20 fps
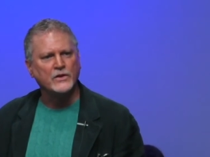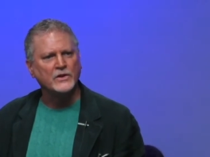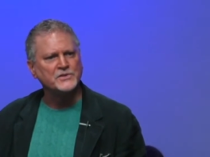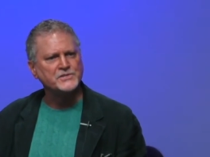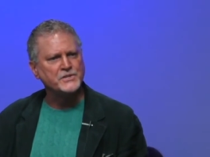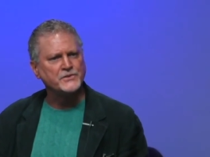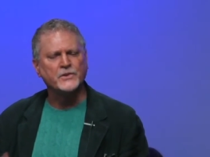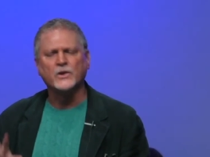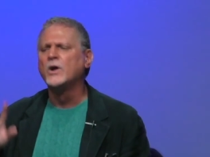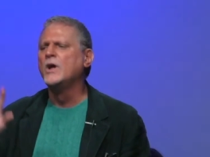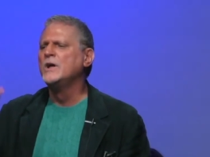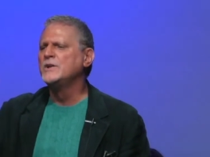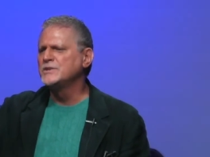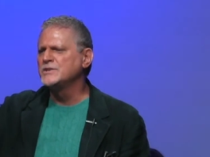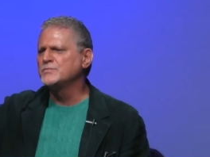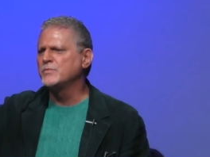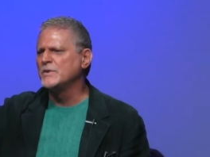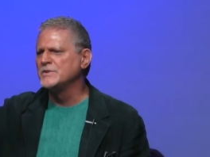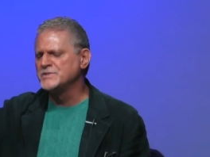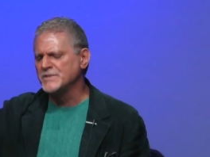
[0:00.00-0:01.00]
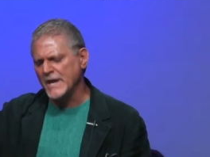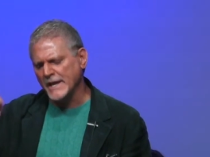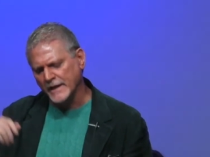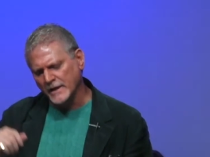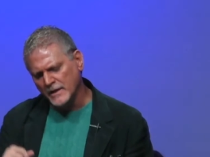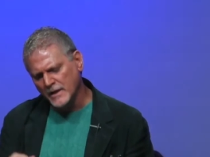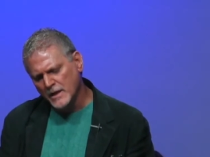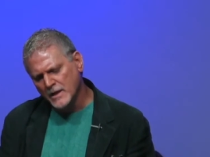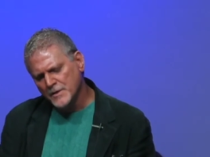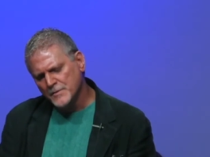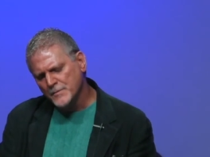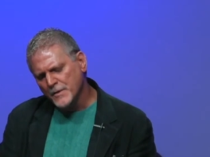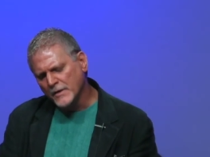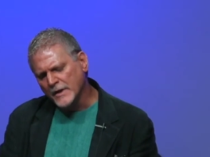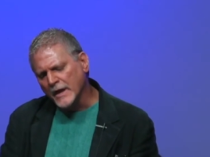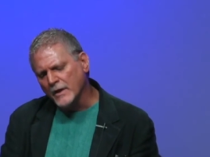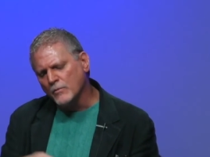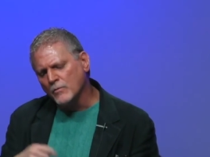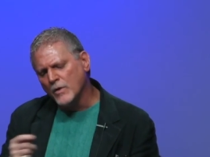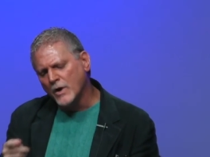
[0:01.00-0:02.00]
going to sit there, just one second.
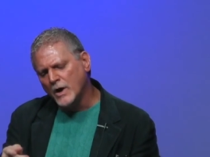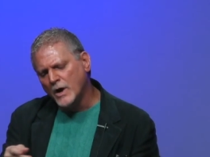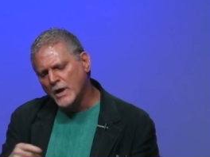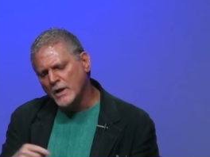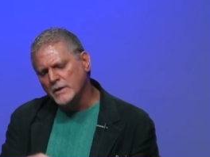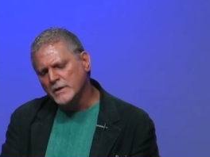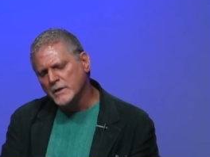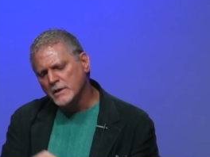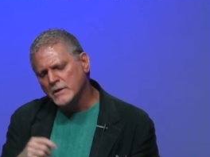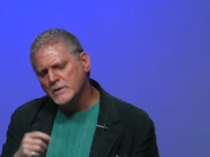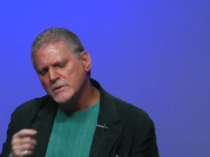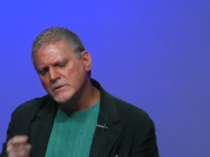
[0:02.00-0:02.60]
Okay, one,